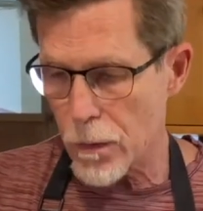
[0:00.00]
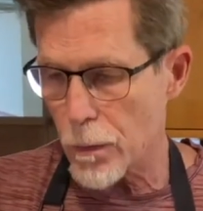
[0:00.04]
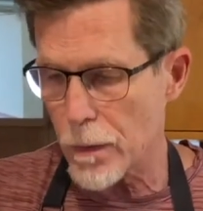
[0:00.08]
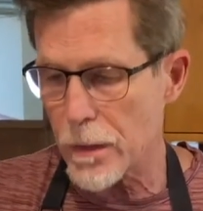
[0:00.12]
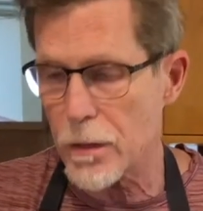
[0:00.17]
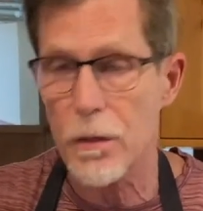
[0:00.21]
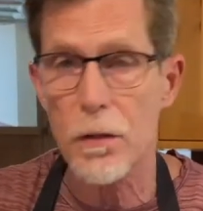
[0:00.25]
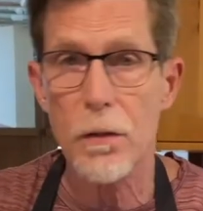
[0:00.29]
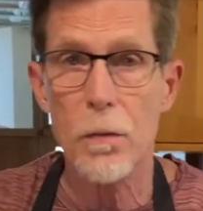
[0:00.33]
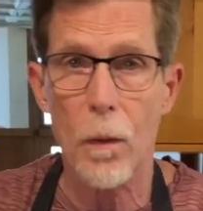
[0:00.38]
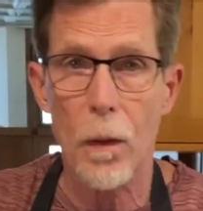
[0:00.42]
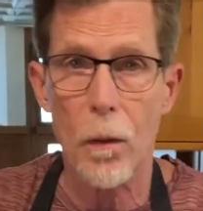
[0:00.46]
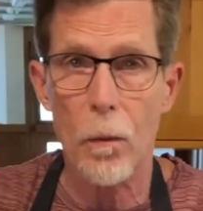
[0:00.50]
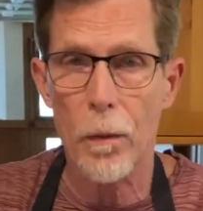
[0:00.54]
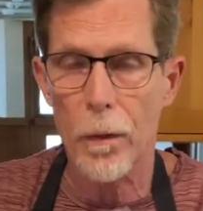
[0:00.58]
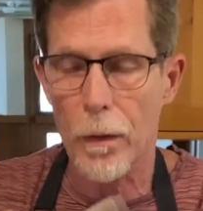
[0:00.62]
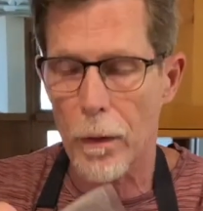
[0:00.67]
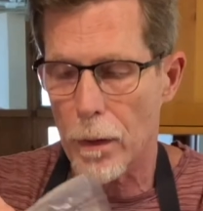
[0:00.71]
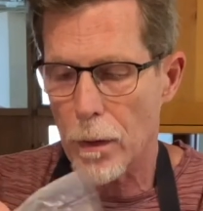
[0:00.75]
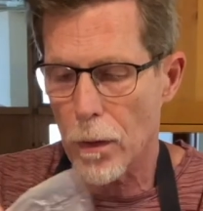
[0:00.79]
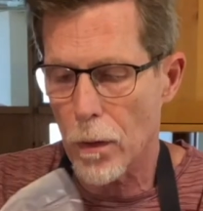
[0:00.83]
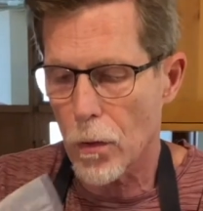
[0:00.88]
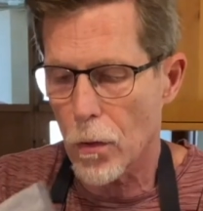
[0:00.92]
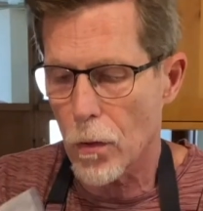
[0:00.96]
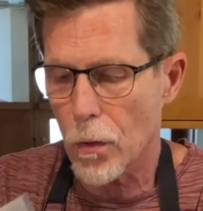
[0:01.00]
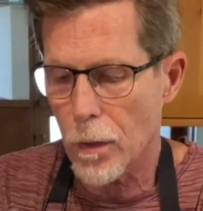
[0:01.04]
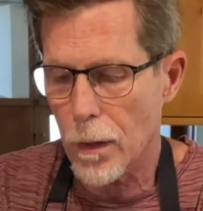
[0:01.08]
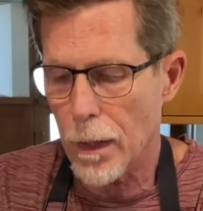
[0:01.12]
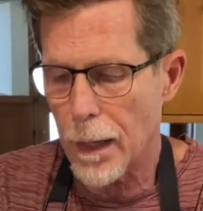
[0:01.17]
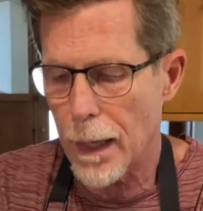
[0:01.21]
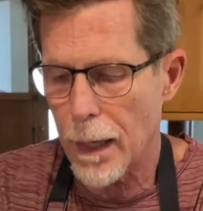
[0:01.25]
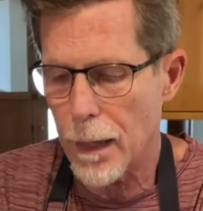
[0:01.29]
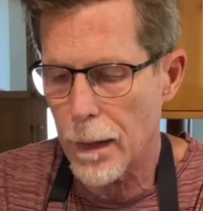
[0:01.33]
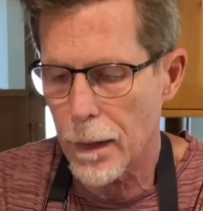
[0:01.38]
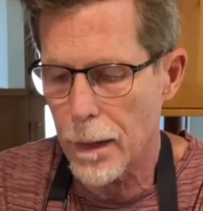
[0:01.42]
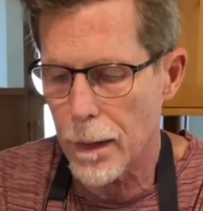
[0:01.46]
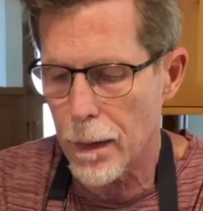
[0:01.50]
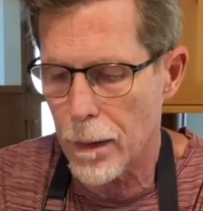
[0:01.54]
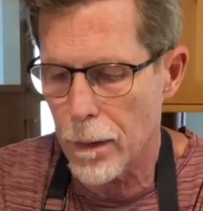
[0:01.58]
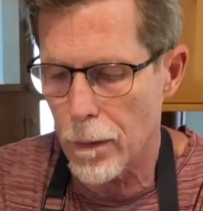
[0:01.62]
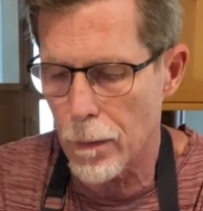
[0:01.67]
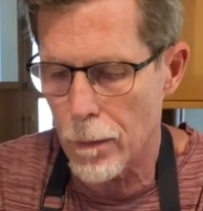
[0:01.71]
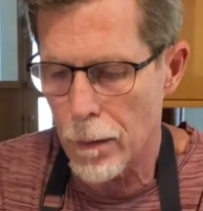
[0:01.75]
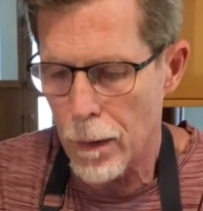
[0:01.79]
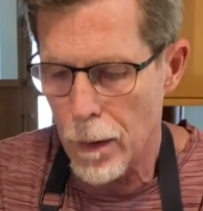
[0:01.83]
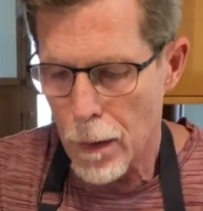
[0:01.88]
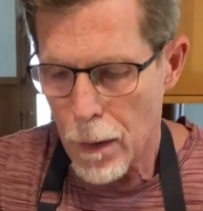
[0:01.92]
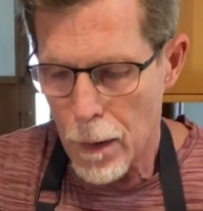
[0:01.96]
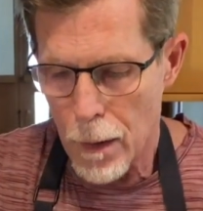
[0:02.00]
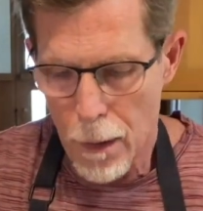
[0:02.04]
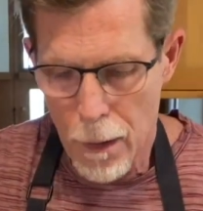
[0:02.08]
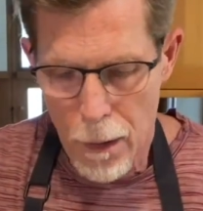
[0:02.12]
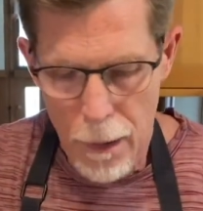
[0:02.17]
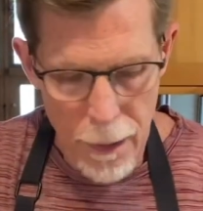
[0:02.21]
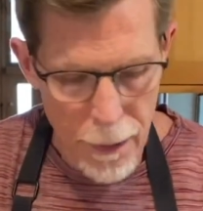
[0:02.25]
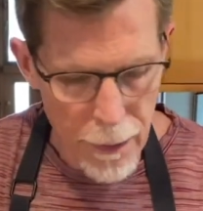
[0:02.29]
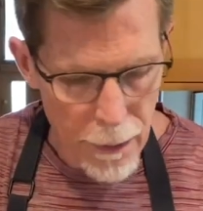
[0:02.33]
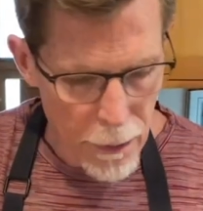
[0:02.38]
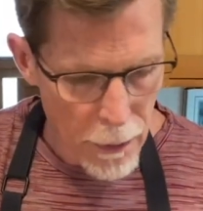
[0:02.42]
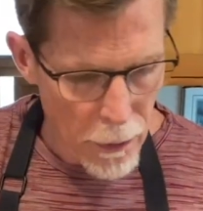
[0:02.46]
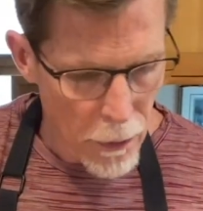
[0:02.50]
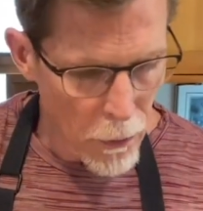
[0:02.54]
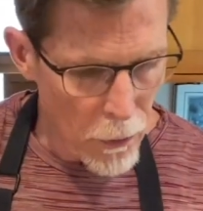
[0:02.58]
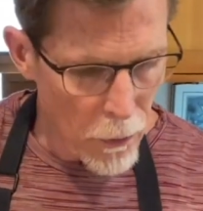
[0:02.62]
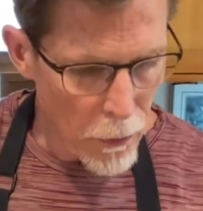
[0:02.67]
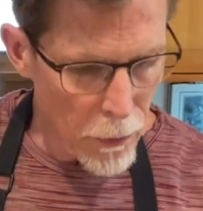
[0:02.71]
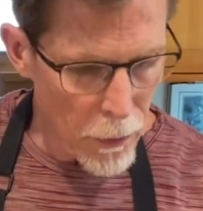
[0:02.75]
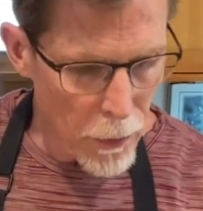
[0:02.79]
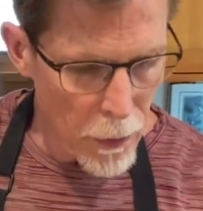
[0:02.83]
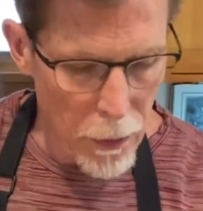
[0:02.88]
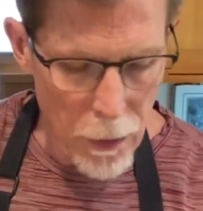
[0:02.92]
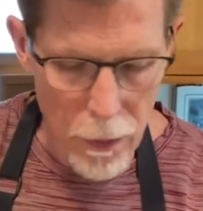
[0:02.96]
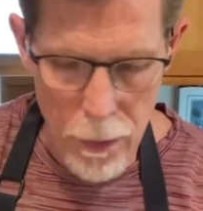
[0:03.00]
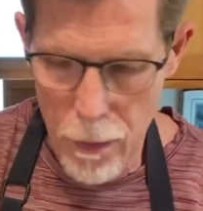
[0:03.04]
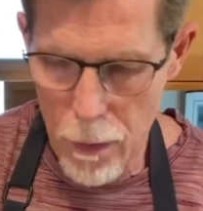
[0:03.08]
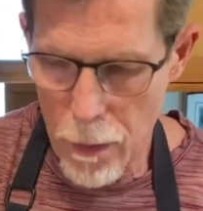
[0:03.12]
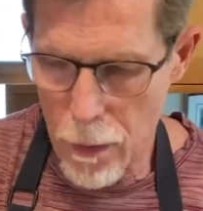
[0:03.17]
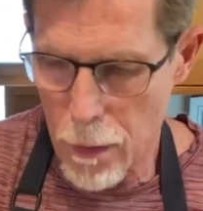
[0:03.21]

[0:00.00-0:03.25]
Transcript: which is what we're going to cook at here, and lower